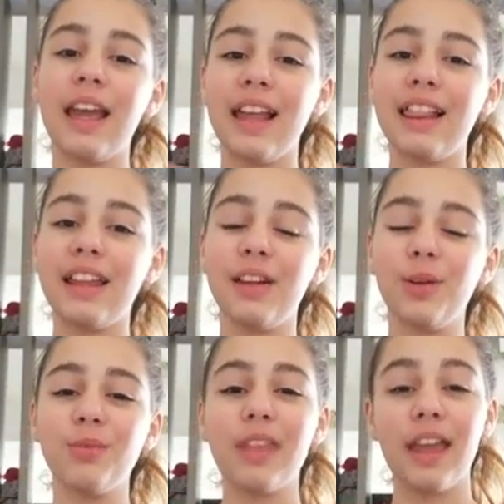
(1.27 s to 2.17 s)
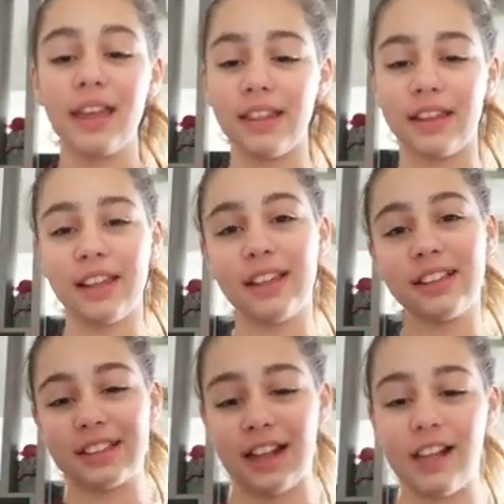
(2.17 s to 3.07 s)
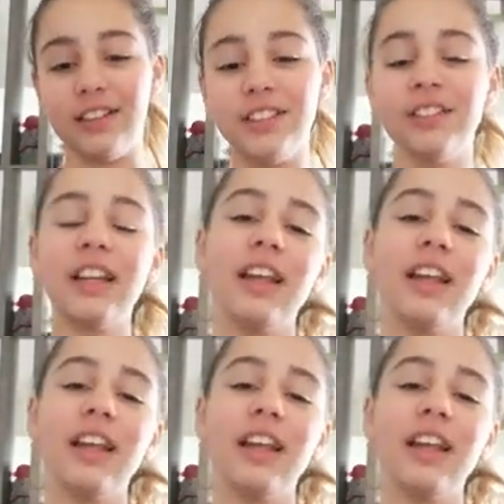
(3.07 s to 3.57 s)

Hello, the King's Scholar.